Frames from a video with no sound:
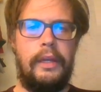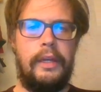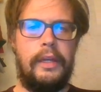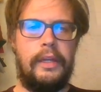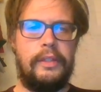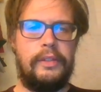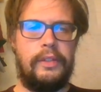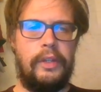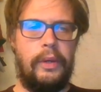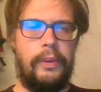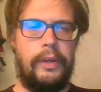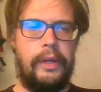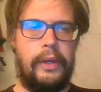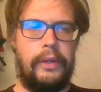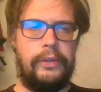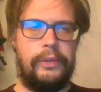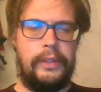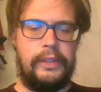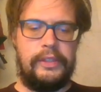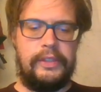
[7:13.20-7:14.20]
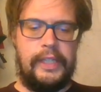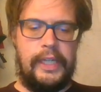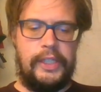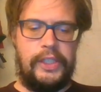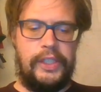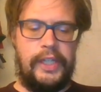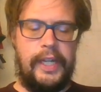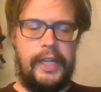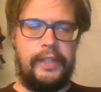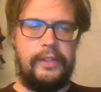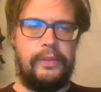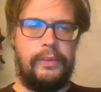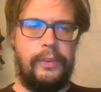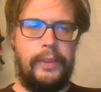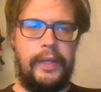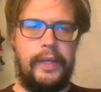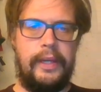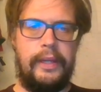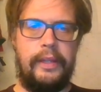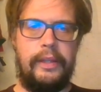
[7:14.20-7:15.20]
So we're going to instantiate
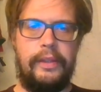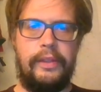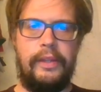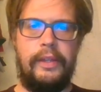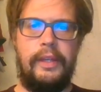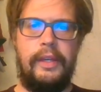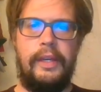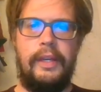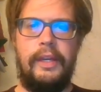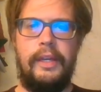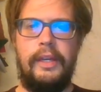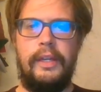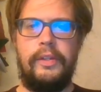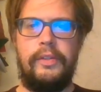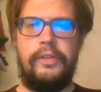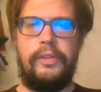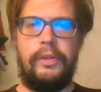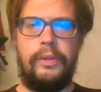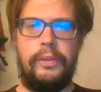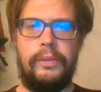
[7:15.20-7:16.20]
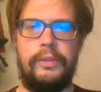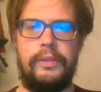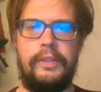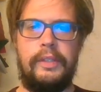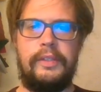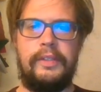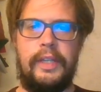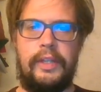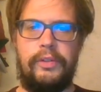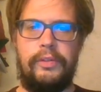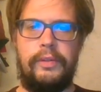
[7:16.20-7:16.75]
with 2, successor